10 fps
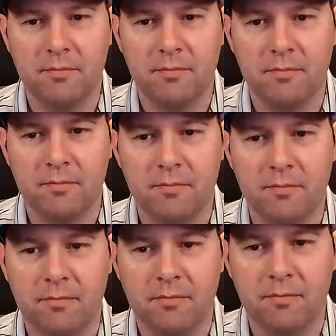
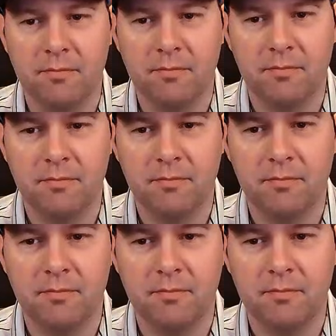
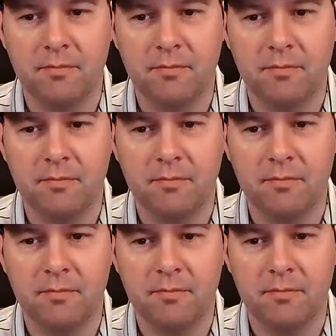
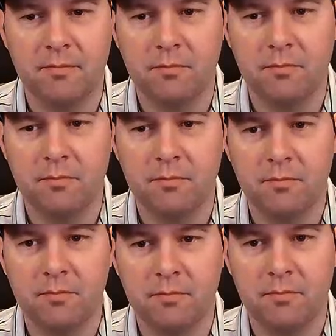
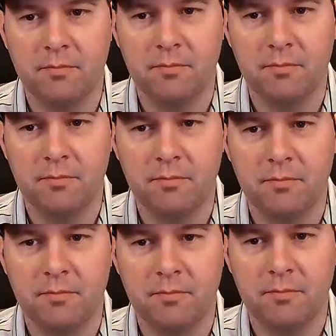
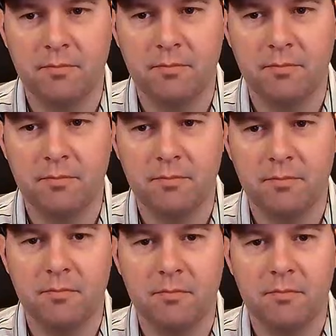
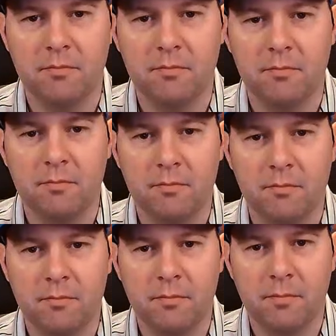
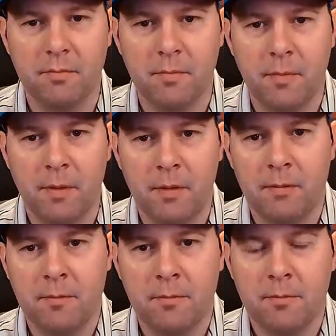
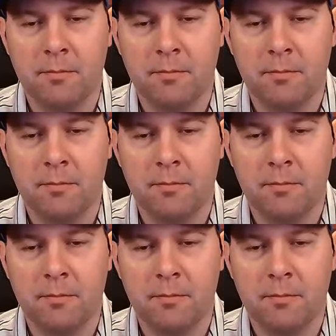(silent)